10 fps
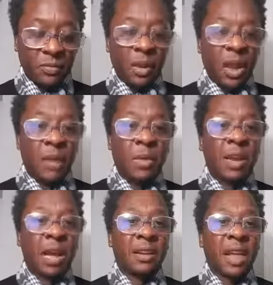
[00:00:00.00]
I may
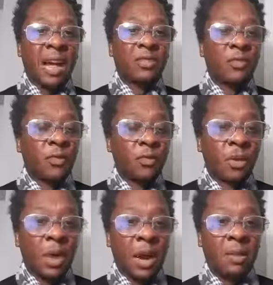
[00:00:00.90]
not act a fool
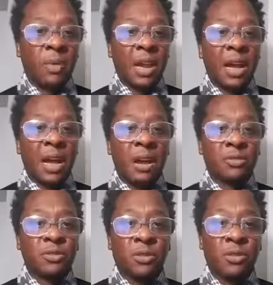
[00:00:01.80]
about it, but I, I'll
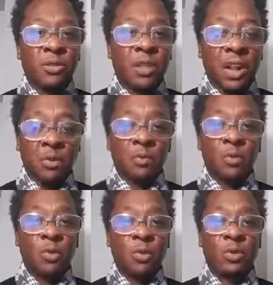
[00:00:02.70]
show you that I don't
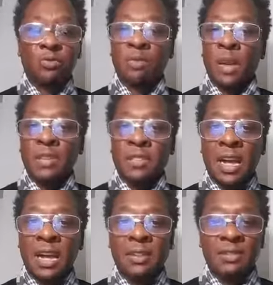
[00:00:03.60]
fool with you with my
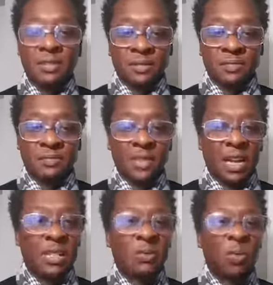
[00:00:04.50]
silence. I
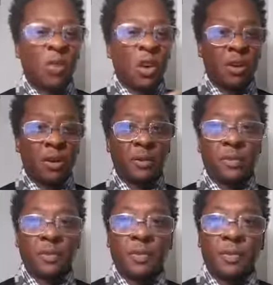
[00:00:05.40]
just move on.
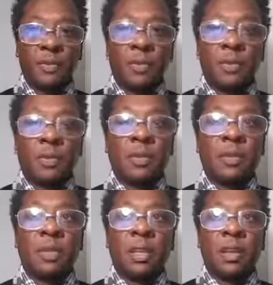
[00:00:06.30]

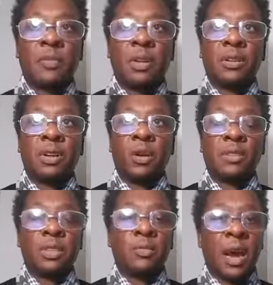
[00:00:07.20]
And but no,
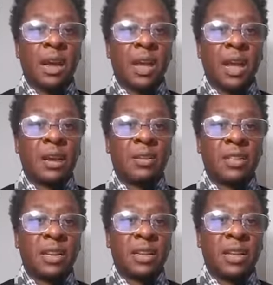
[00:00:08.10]
this Biden Harris
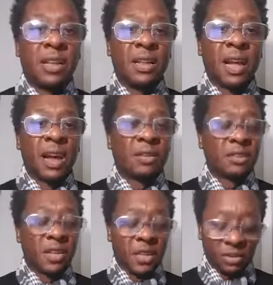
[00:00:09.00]
Harris
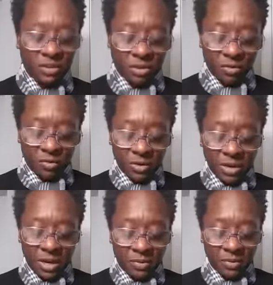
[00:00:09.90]
thing is so
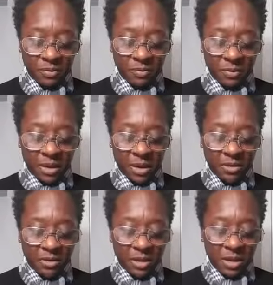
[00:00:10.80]
deep
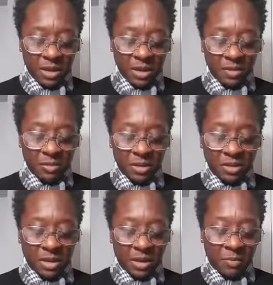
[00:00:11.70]
because what they're
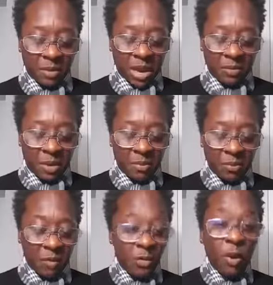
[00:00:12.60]
telling black people,
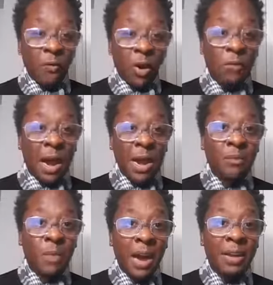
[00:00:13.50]
well, if you don't vote by
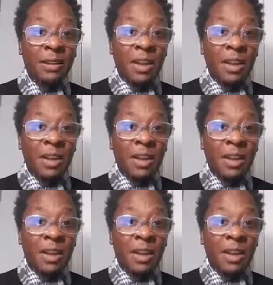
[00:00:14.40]
Biden and